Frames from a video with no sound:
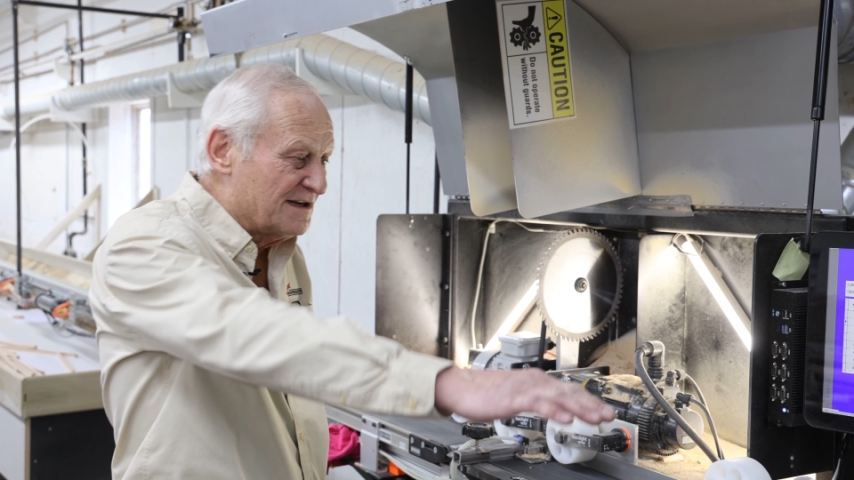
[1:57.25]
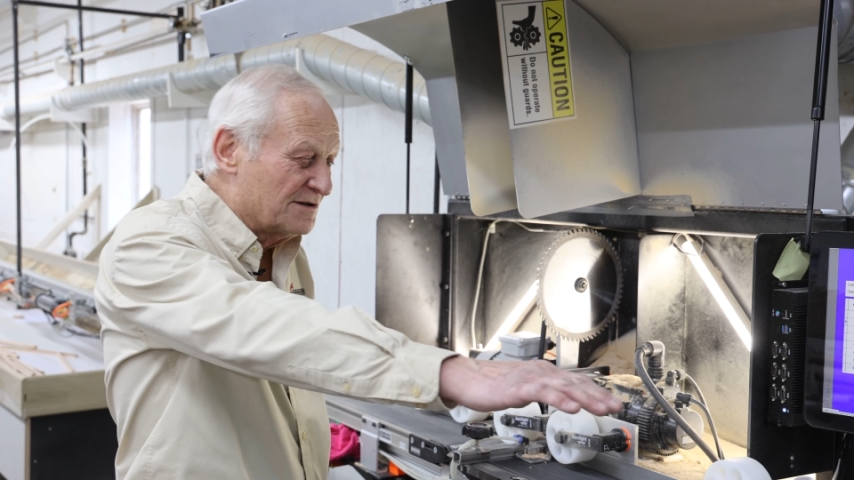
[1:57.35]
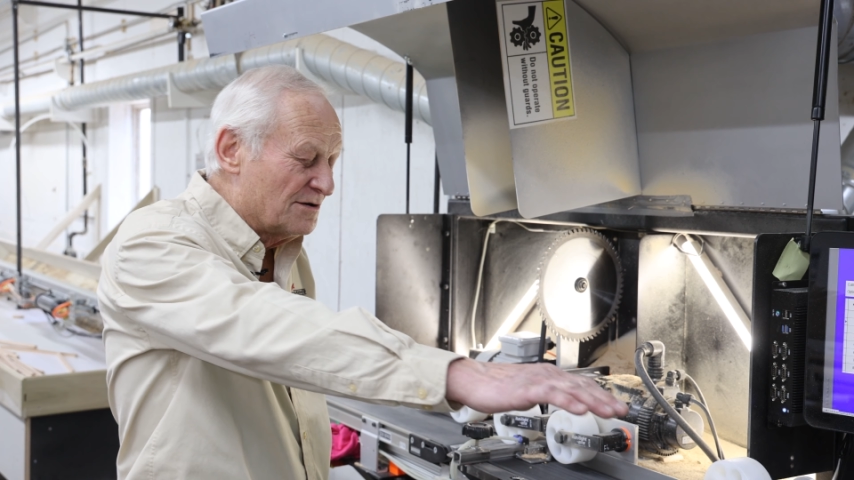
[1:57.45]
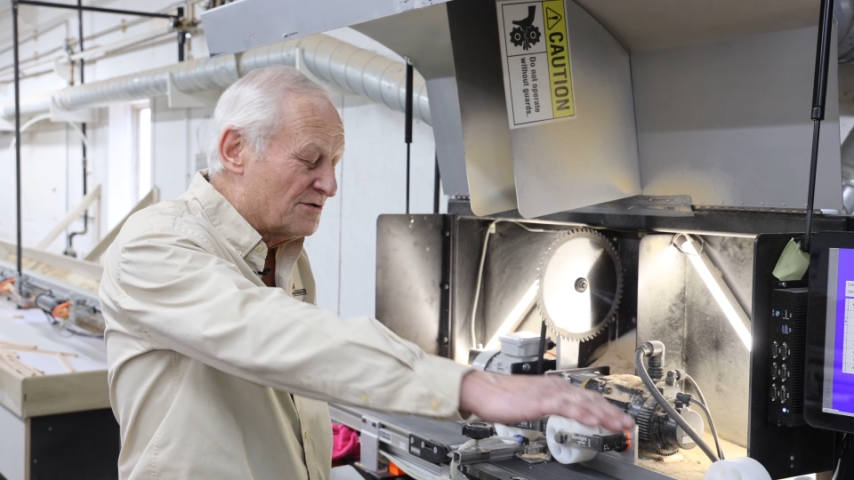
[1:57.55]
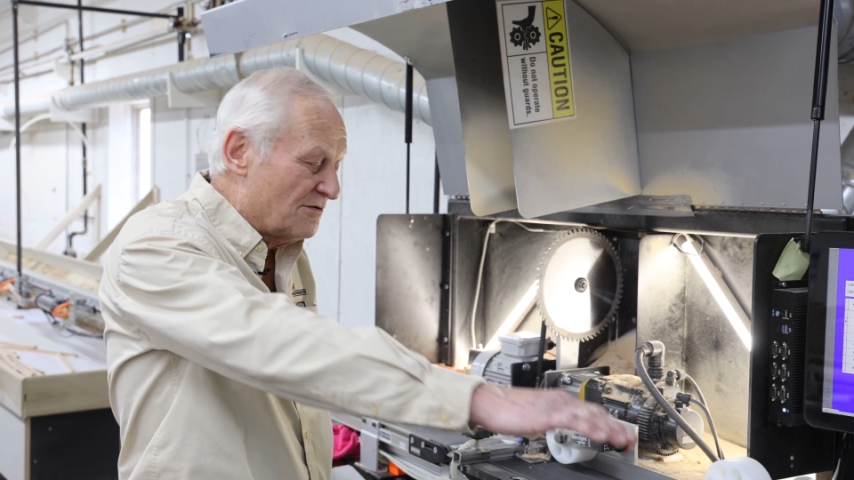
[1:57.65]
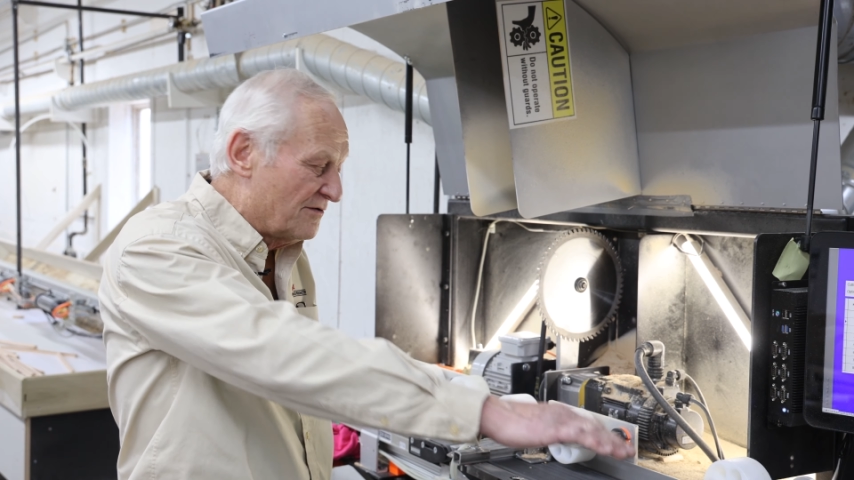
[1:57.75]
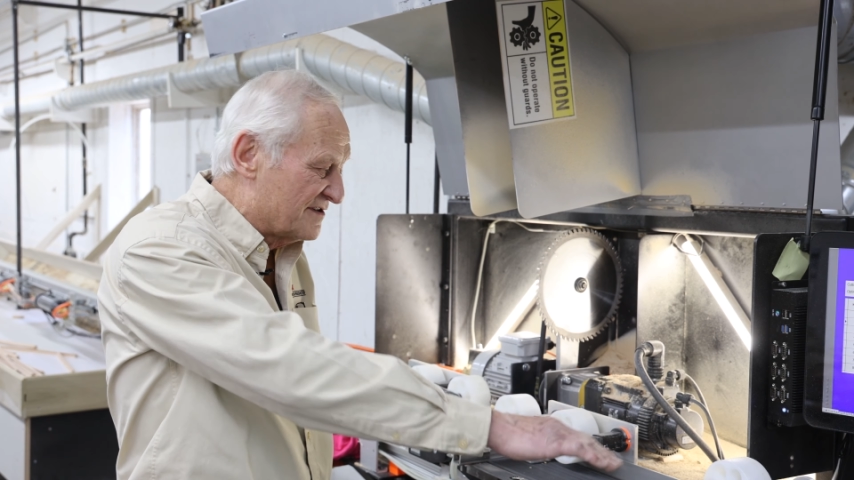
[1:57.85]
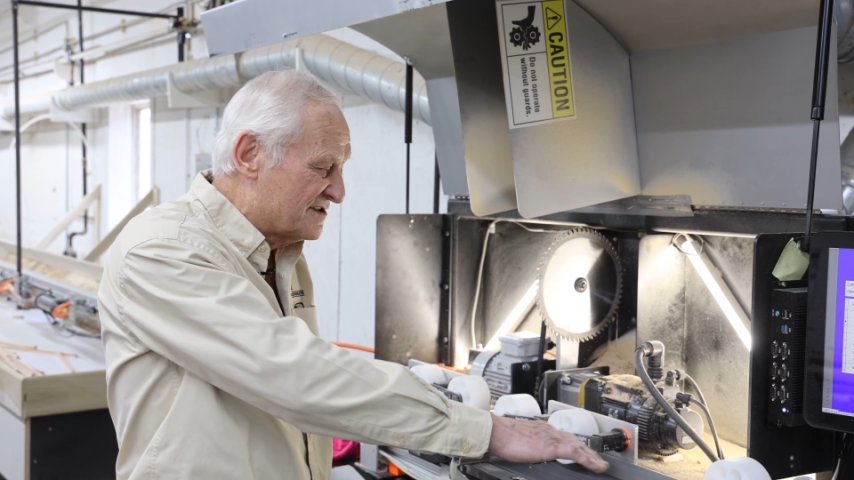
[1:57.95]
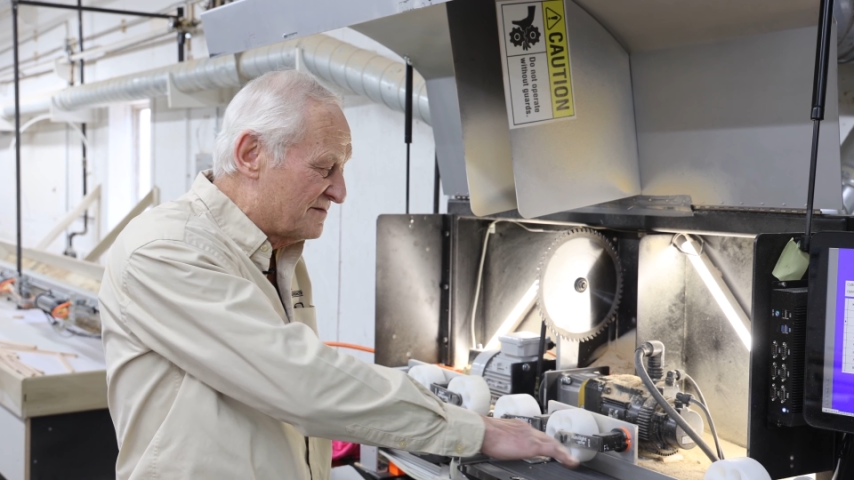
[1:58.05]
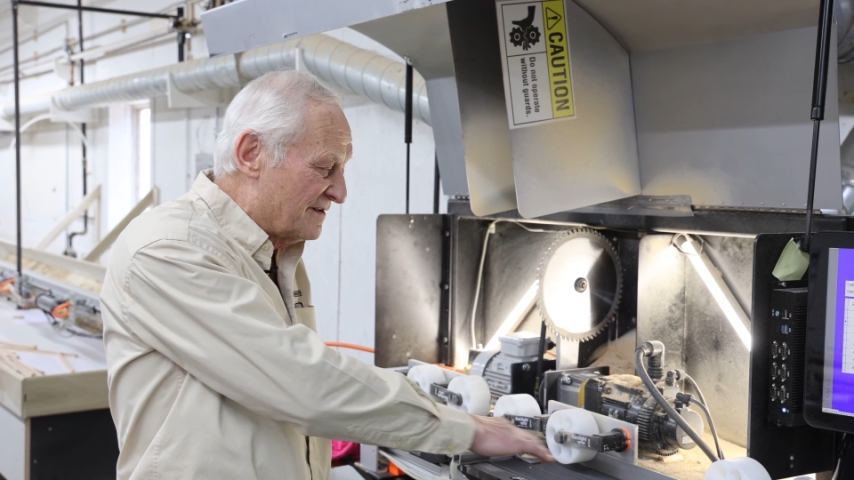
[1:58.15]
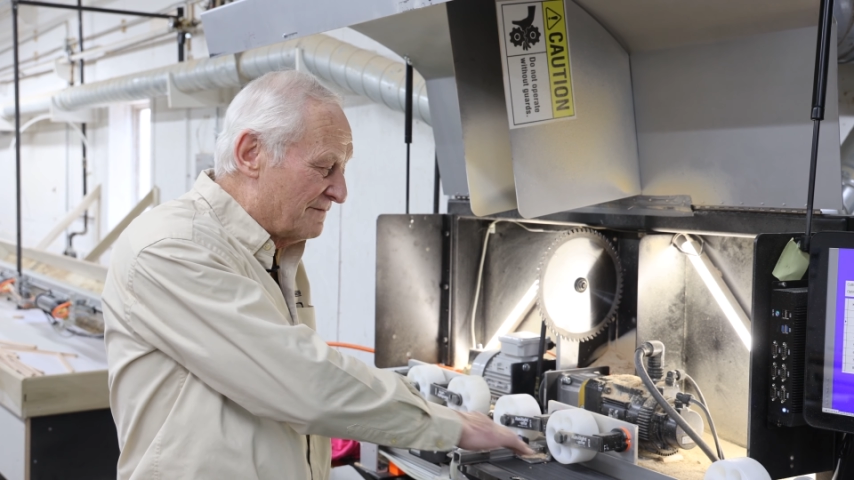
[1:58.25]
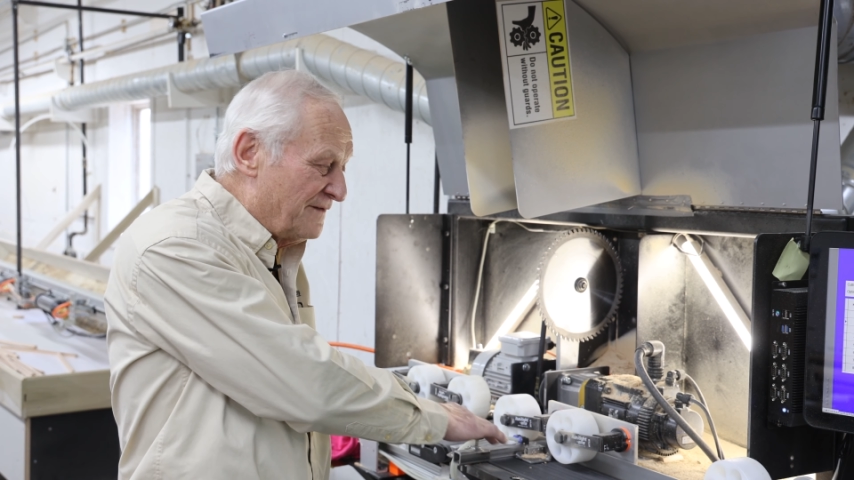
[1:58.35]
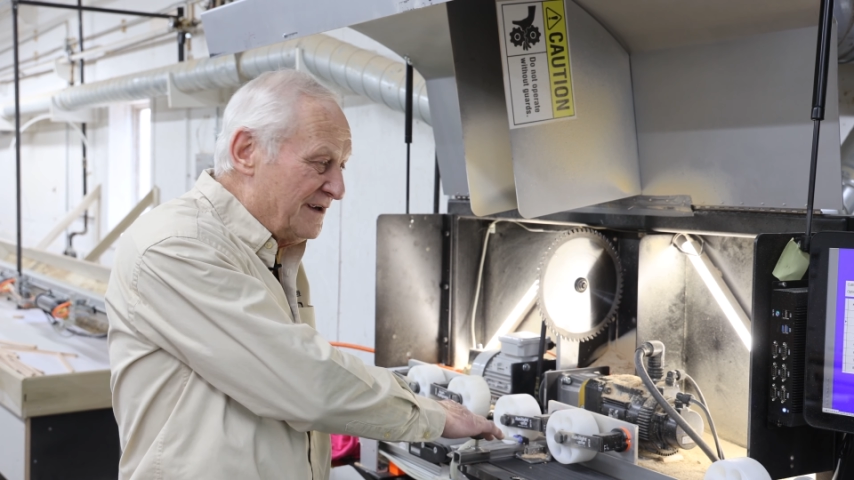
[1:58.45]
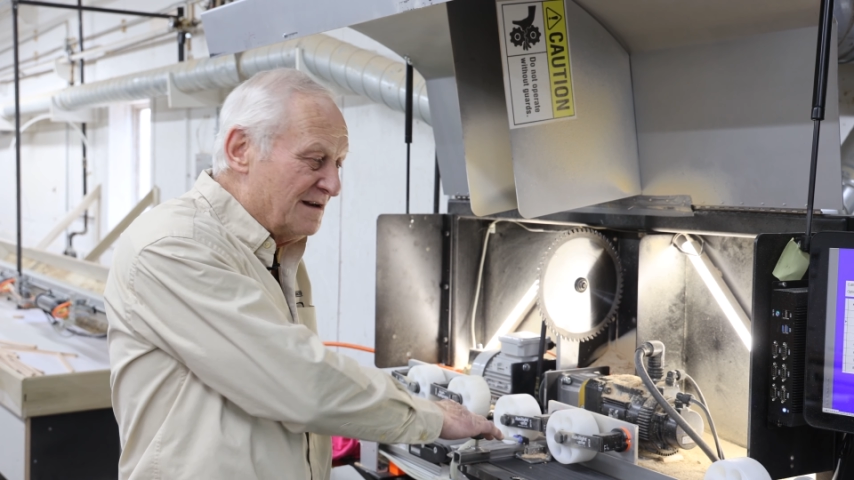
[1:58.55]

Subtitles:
control the feed